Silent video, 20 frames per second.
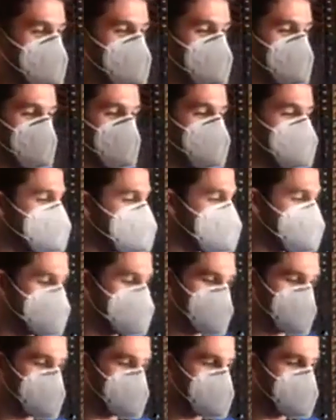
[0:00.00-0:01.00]
to live in 2
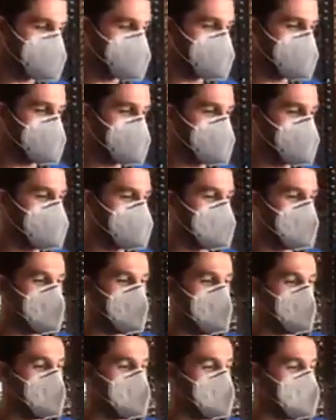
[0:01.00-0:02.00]
different countries,
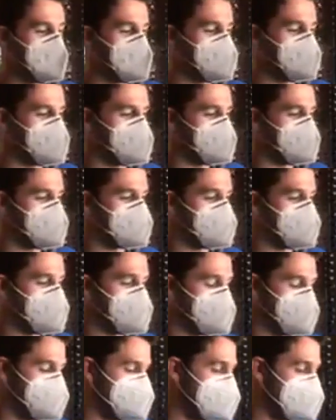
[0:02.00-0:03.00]
to
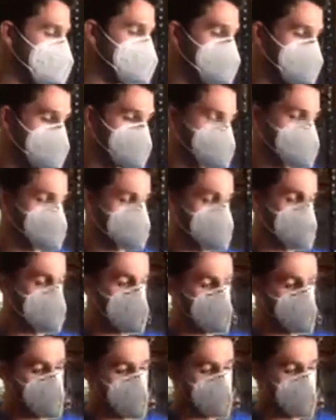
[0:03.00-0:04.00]
study political
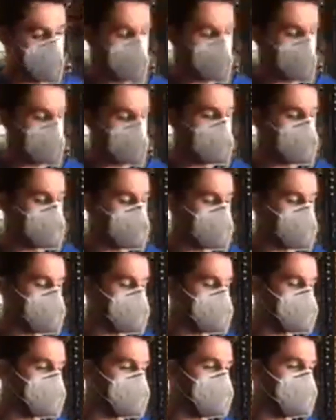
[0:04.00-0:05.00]
science and to study
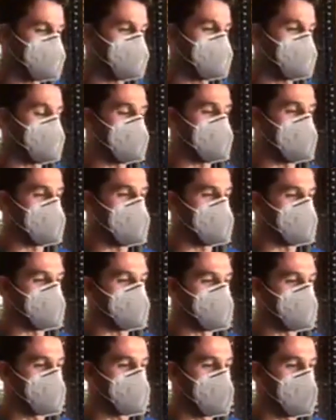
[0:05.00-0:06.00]
journalism.
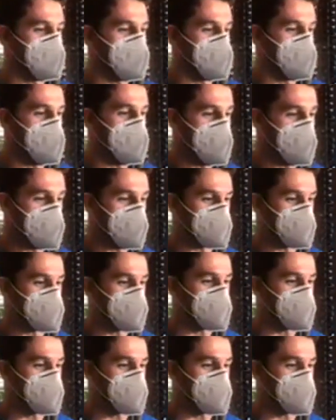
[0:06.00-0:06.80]
And